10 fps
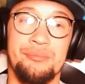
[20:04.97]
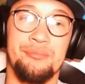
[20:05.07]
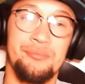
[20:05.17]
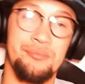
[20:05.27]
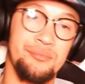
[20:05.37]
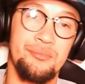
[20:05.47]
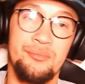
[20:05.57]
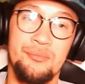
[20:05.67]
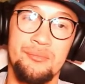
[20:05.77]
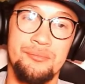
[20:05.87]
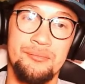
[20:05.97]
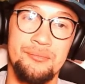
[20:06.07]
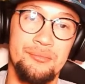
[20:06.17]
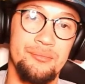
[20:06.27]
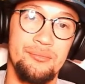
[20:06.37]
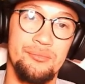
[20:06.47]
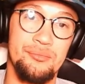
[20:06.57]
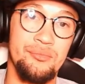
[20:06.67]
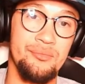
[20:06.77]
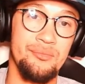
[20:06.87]

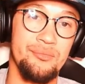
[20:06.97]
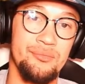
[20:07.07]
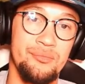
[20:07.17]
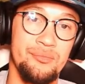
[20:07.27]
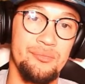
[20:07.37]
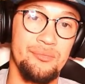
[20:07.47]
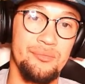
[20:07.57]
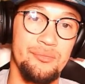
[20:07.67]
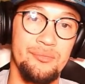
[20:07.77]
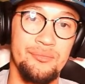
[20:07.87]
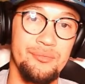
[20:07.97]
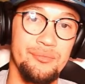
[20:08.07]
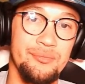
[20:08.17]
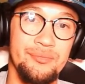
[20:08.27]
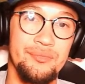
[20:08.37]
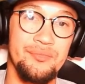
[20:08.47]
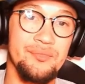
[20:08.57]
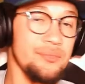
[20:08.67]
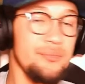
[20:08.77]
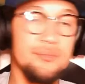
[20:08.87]

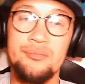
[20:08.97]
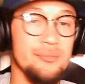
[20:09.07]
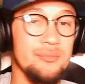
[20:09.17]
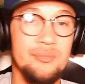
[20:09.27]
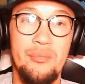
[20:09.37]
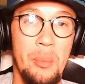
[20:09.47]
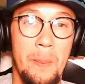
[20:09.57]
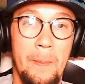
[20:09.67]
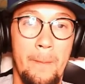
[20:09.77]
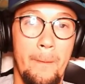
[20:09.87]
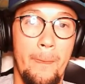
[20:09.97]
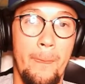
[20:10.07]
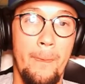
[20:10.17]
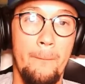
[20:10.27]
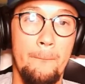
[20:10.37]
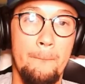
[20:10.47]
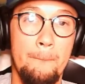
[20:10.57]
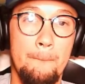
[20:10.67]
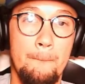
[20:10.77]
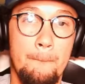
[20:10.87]

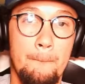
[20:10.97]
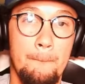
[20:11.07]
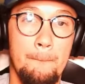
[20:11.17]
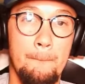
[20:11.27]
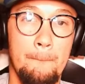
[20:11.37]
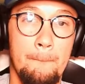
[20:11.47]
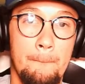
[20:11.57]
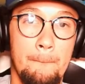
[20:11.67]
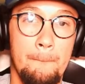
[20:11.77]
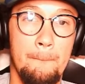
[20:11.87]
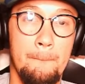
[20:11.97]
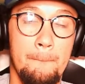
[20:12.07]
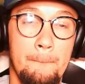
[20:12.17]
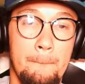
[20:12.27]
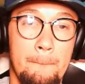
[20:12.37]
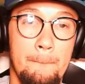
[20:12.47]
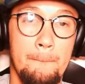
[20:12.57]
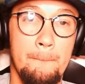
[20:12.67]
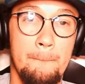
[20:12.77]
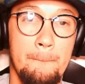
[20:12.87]
(not speaking)